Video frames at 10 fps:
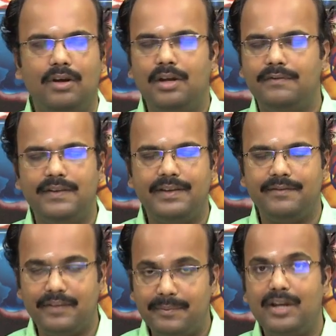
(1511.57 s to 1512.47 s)
or we,
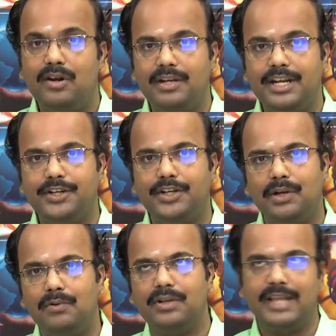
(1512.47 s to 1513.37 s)
we may not need to
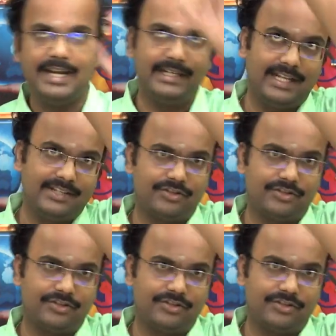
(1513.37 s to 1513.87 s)
download the entire